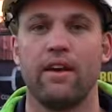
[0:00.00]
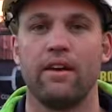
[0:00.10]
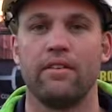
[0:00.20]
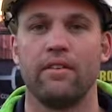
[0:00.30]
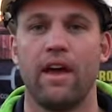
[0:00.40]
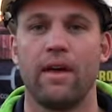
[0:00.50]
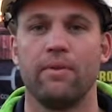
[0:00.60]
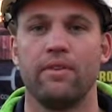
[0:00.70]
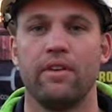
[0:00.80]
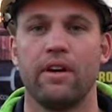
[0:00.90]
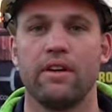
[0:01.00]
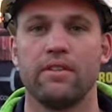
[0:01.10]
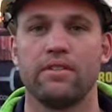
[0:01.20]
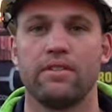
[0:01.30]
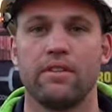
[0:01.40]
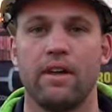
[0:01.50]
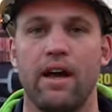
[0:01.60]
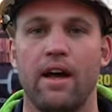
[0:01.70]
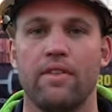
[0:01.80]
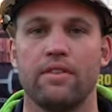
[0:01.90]
at Heywood Terrace.
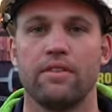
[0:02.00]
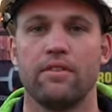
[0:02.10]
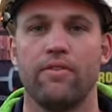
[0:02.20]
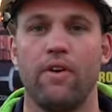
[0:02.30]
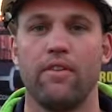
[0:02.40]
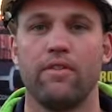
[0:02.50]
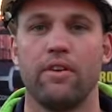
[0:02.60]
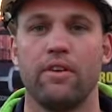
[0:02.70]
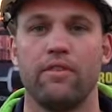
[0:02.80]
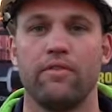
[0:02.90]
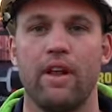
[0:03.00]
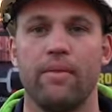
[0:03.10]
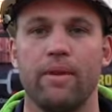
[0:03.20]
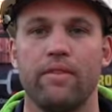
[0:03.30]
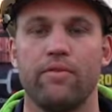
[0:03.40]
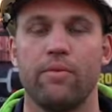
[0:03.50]
This is a 5-unit development